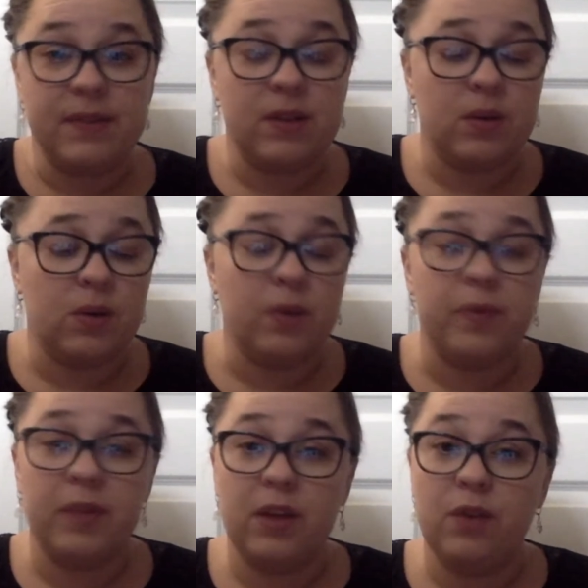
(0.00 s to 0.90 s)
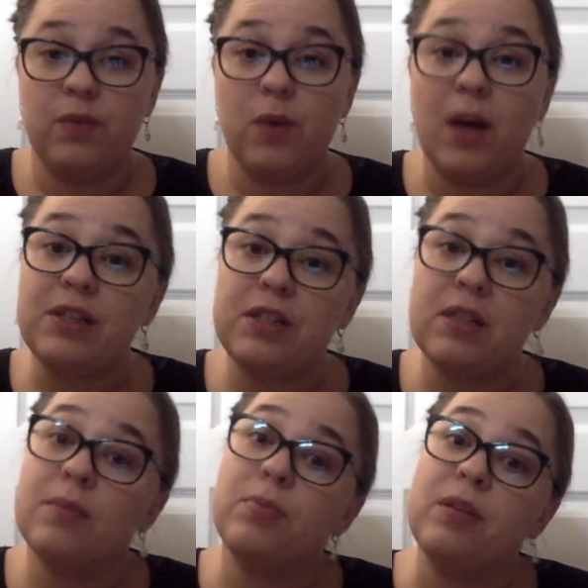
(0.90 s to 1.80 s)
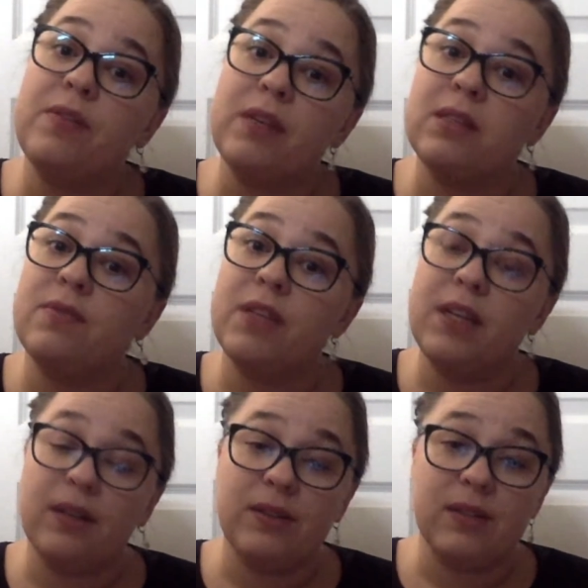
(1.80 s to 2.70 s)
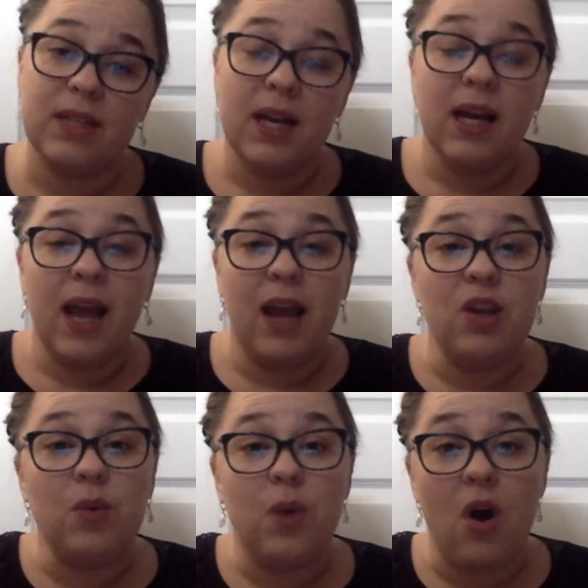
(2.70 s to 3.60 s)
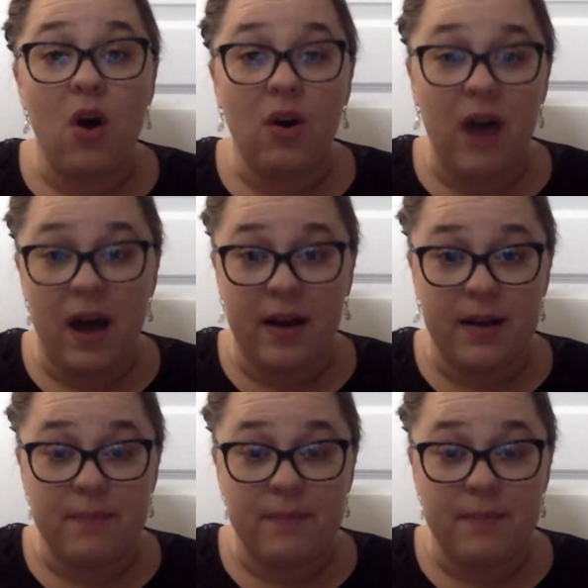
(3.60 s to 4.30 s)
So hopefully you've watched the previous videos and you were all caught up.